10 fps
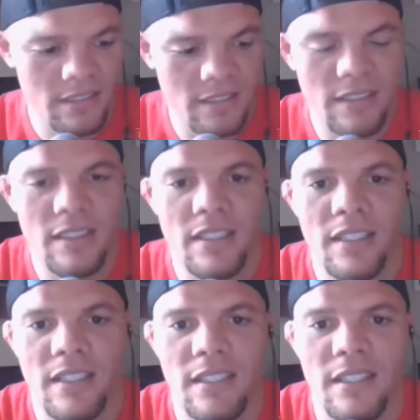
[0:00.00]

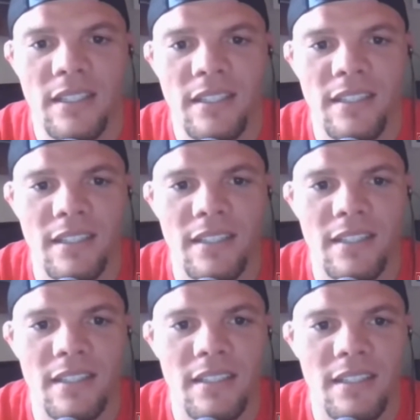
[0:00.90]

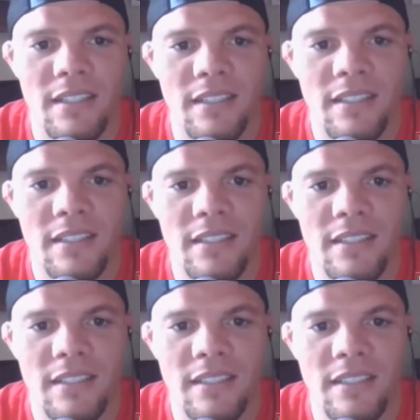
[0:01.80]

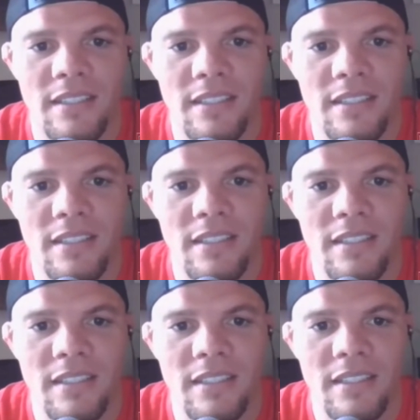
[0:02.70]

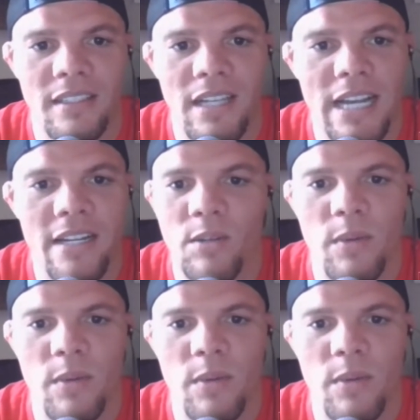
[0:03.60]
No words are spoken by the person on screen.